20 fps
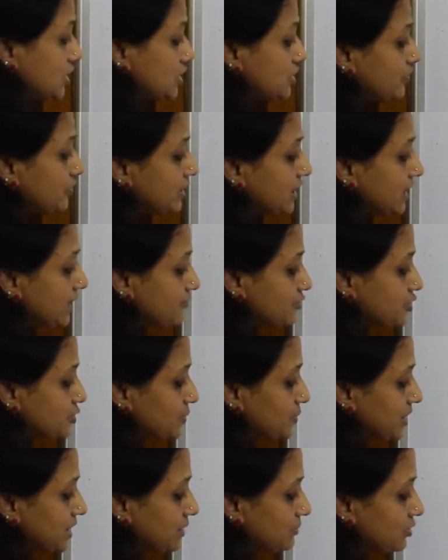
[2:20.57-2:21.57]
So when I have to
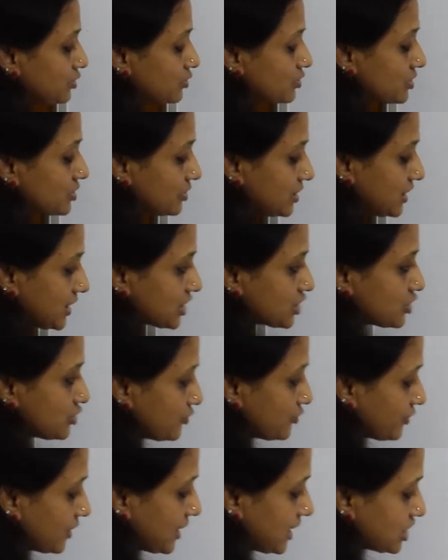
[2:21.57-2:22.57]
speak about the reaction
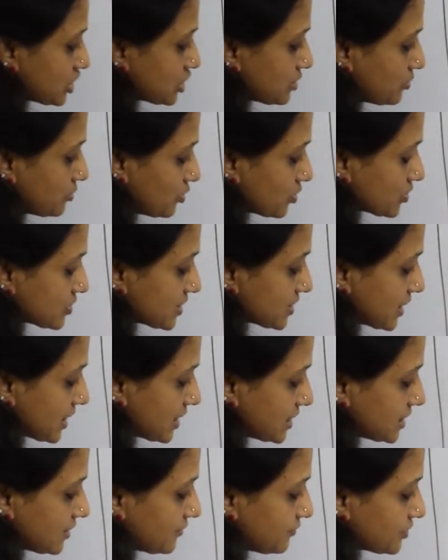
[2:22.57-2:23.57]
of calcium
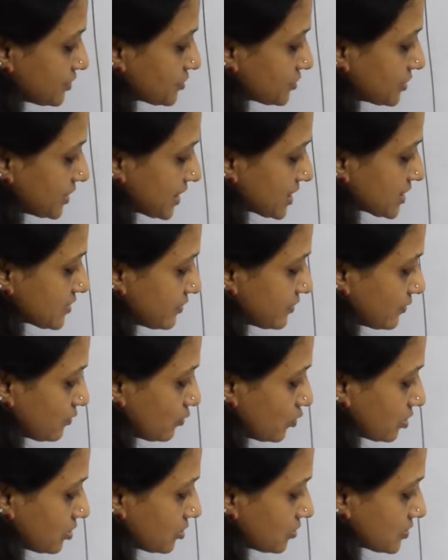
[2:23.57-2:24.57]
oxide, if it reacts with
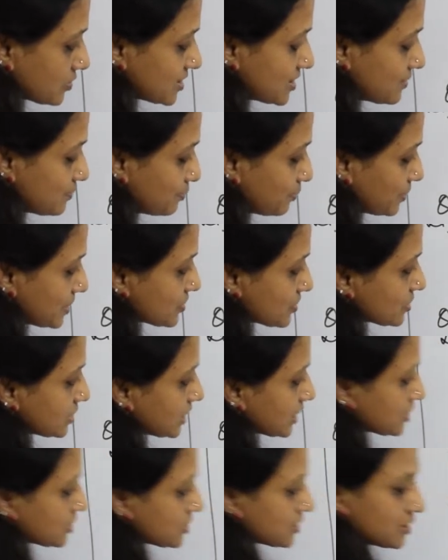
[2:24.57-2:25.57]
water, simplest
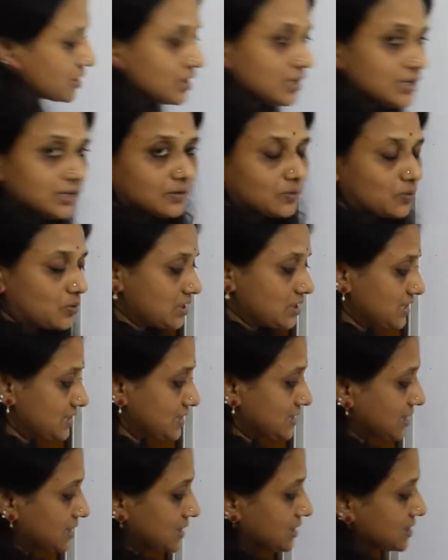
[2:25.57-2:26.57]
reaction, what is
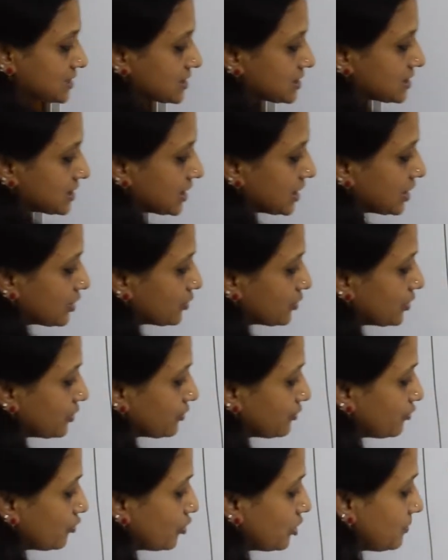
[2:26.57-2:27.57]
that? This is again going to
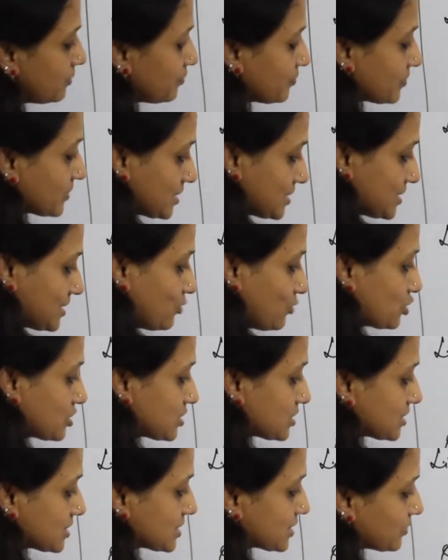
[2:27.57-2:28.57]
form water,
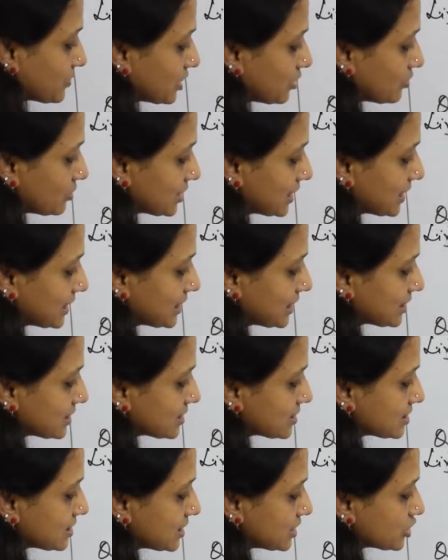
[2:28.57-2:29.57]
is something you can write, let
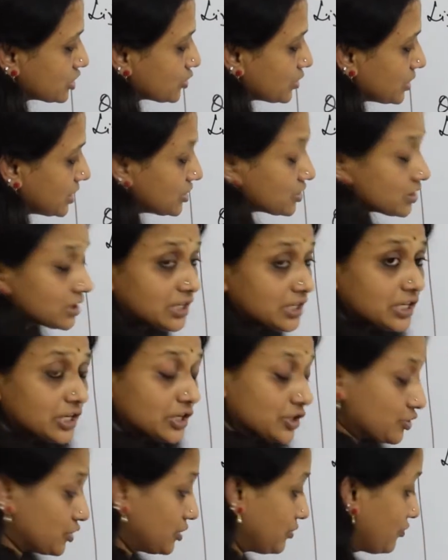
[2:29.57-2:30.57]
us HOH.
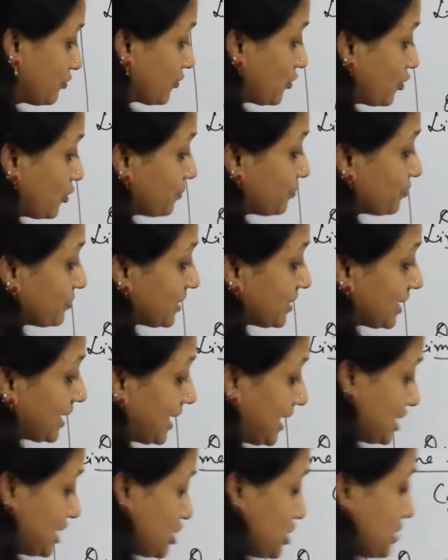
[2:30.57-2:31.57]
It's going to form
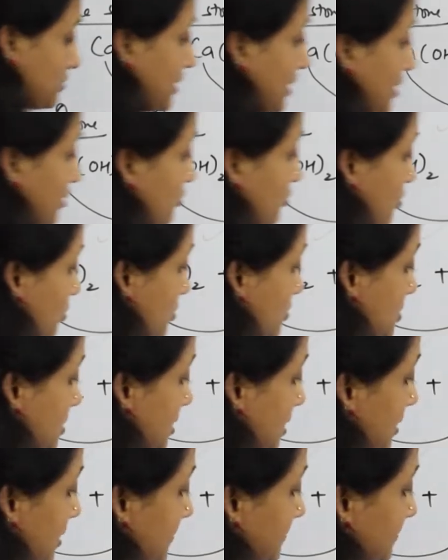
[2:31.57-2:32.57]
calcium
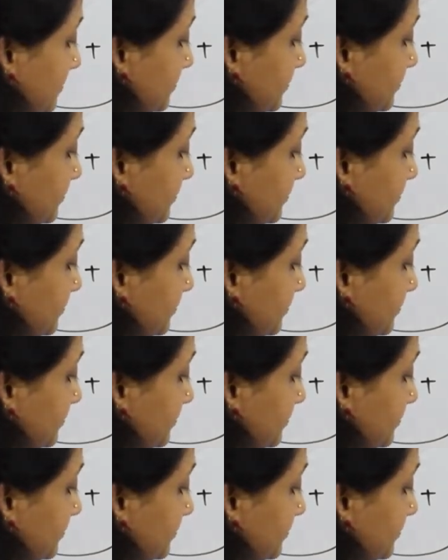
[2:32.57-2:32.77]
hydroxide.